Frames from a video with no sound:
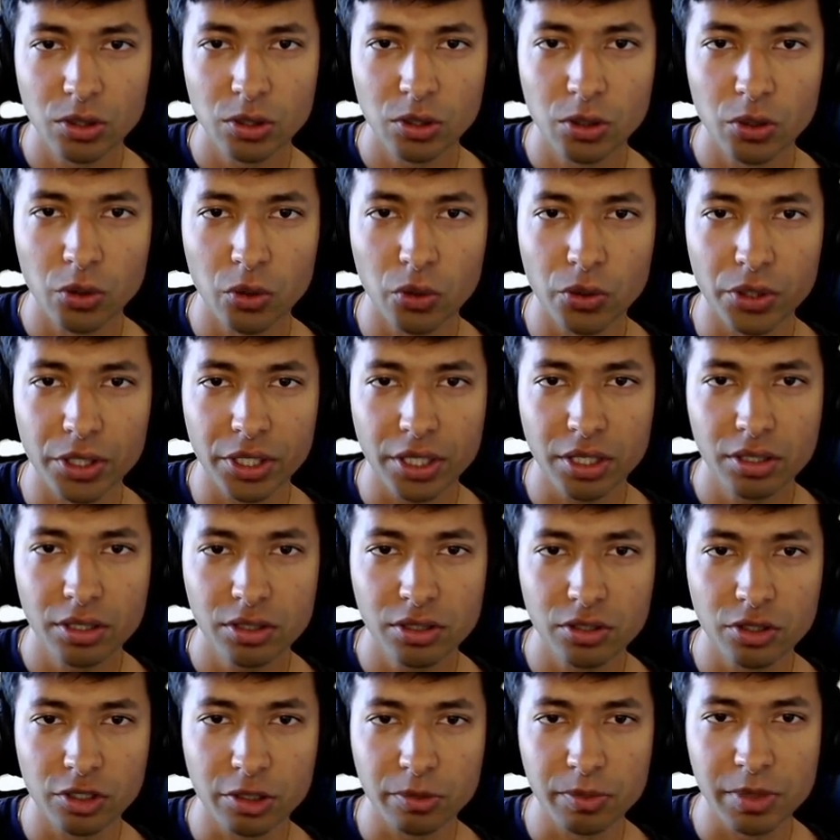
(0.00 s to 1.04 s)
Oi,
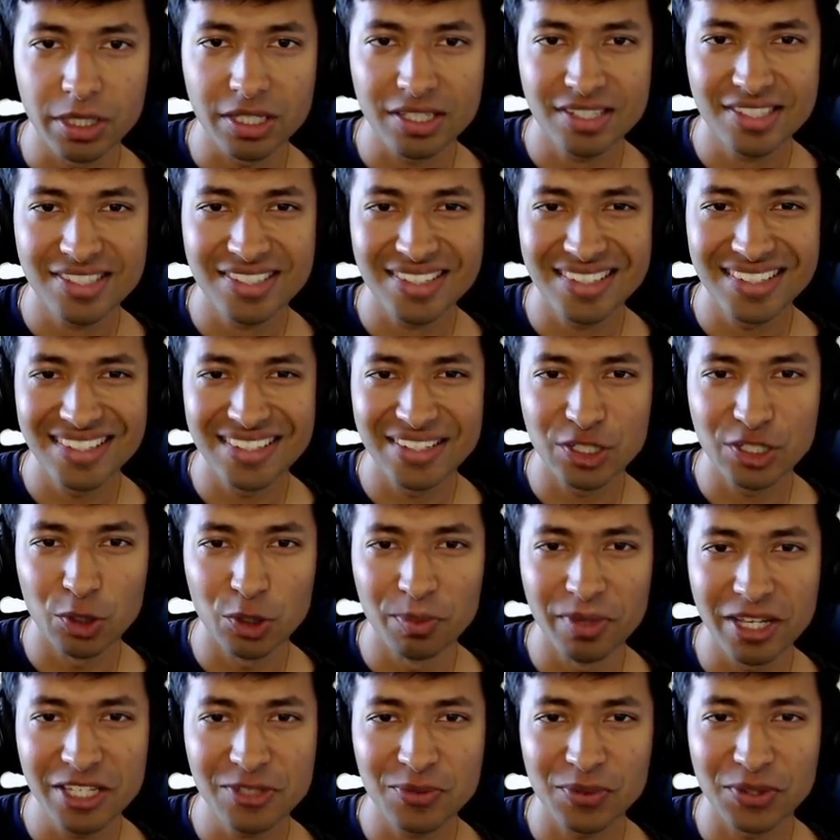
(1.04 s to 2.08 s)
young miss. Don't
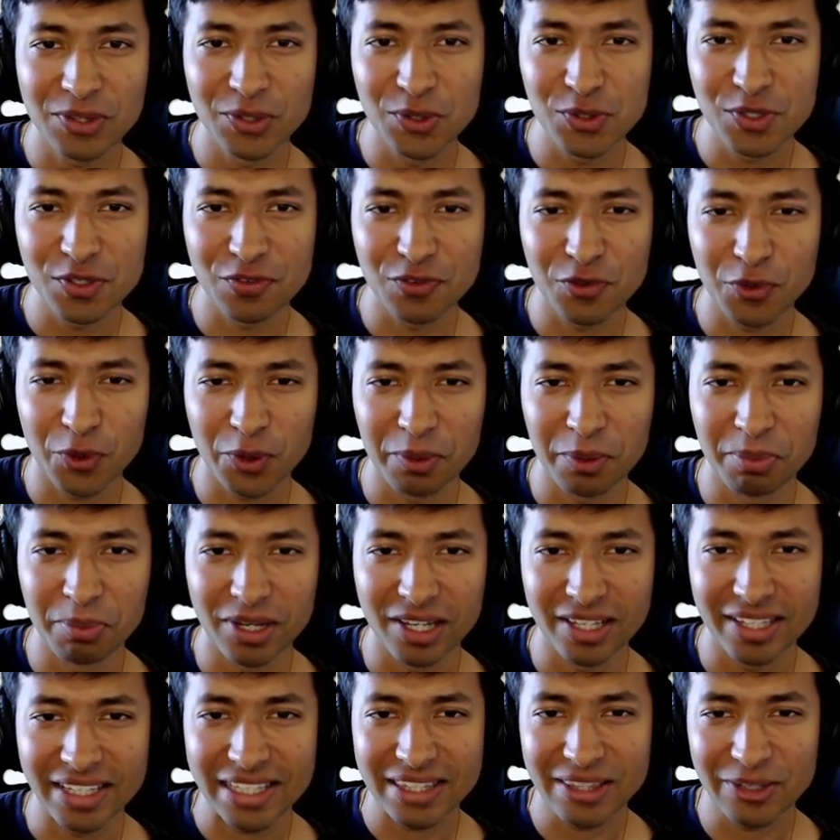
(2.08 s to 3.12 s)
mess with those if you aren't
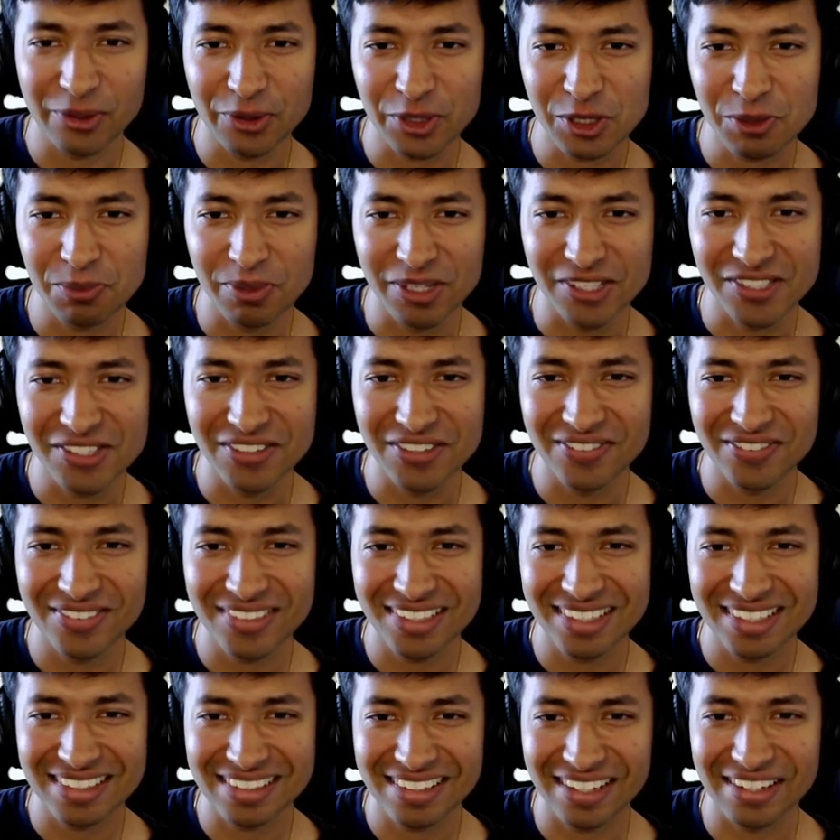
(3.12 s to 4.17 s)
buying, they're expensive.
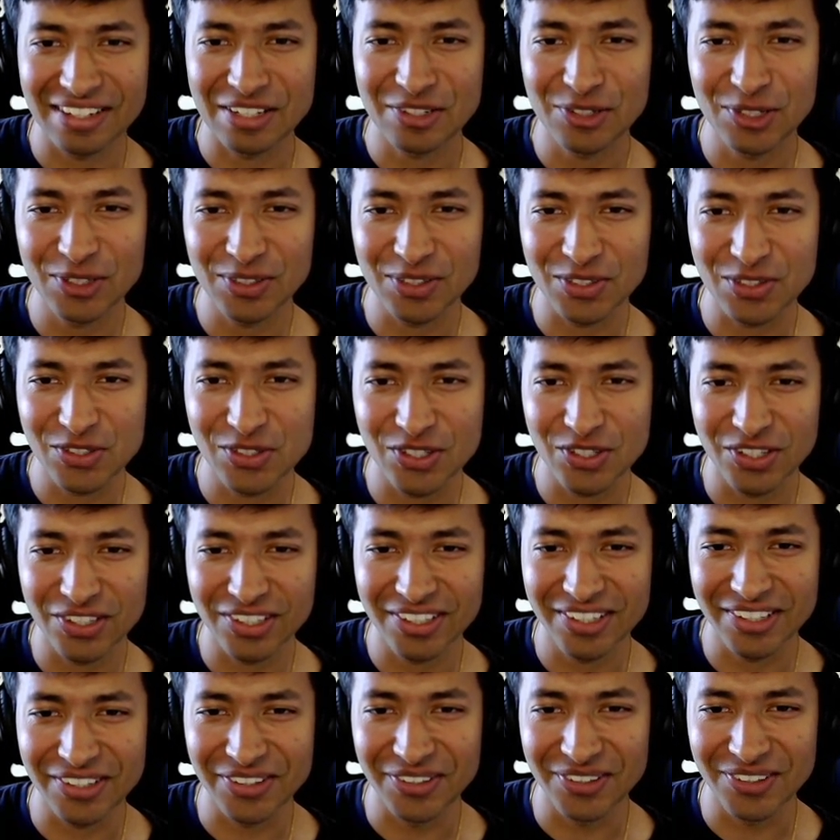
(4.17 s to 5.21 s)
Did he call Jang
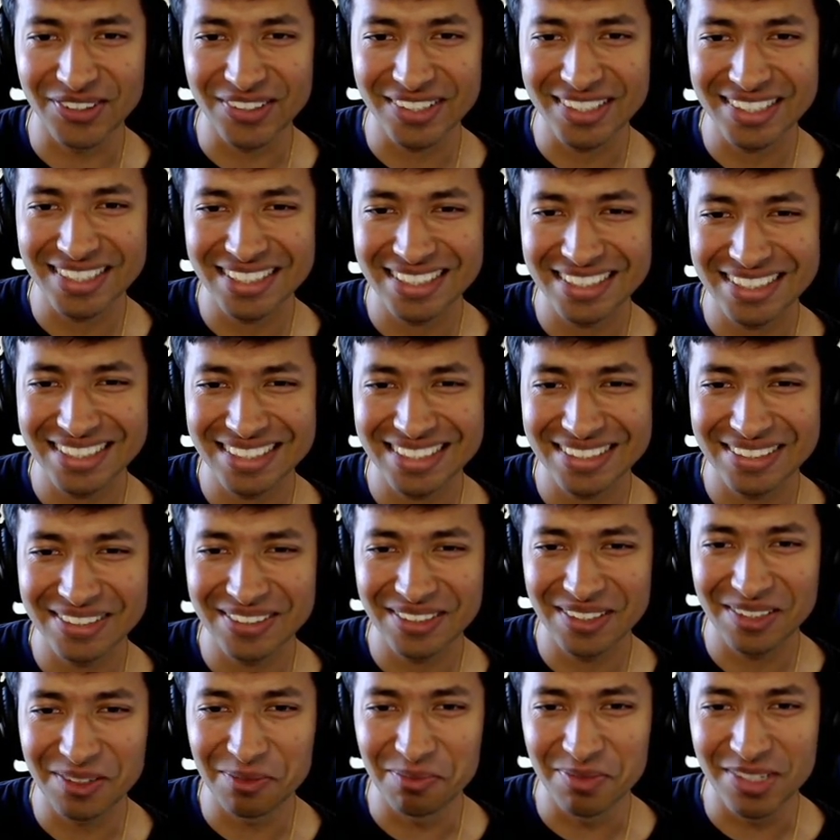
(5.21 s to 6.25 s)
Hayoung
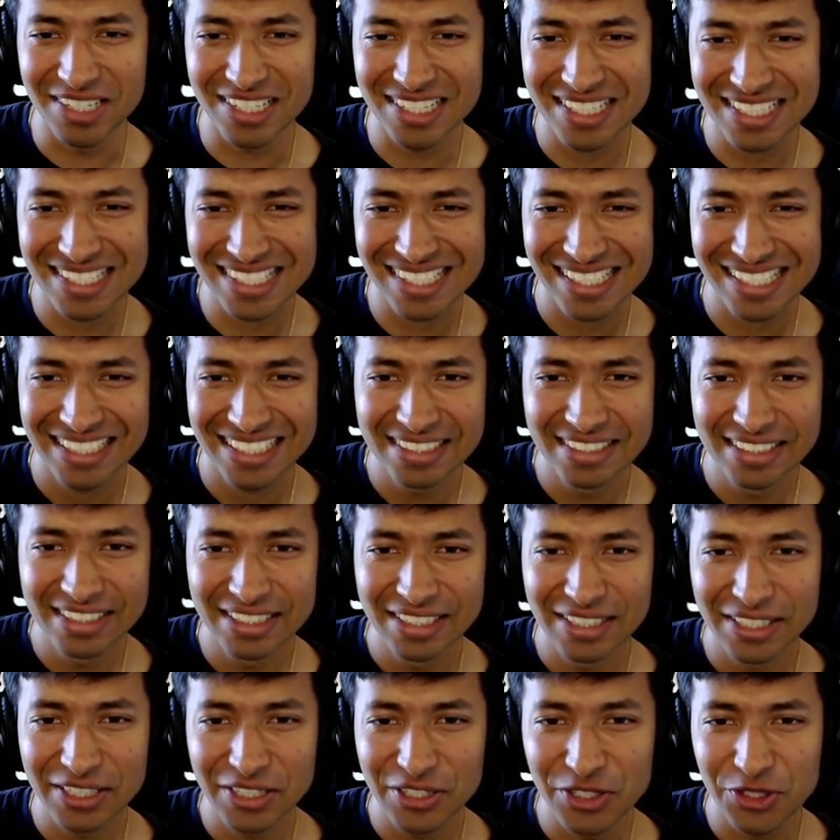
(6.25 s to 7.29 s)
a
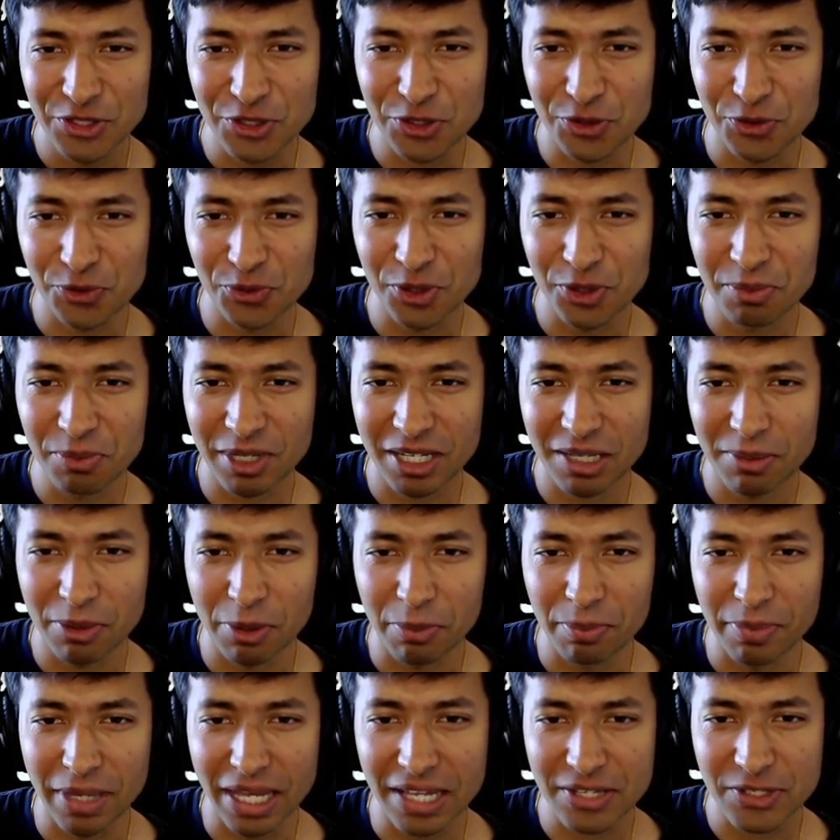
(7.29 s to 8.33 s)
miss? You can really become a
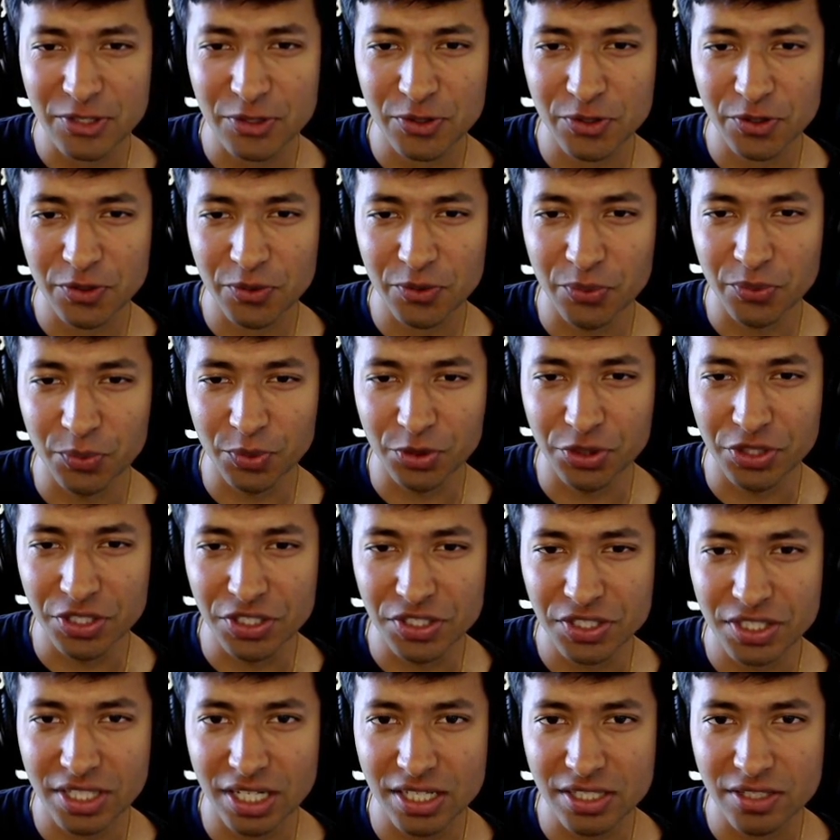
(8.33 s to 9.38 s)
master with
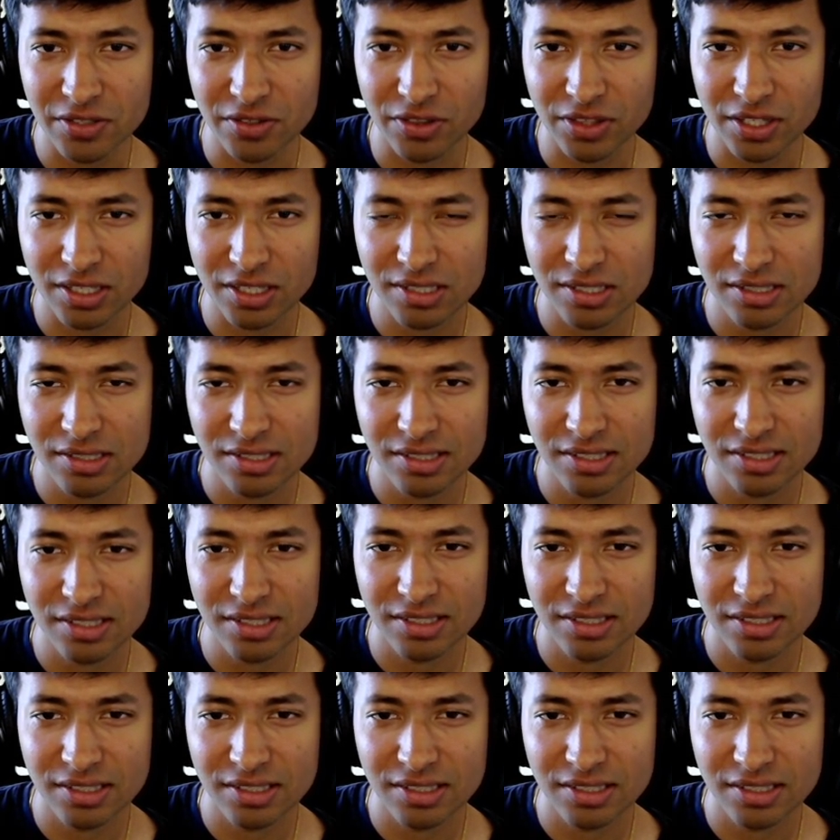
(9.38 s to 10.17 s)
these kinds of things?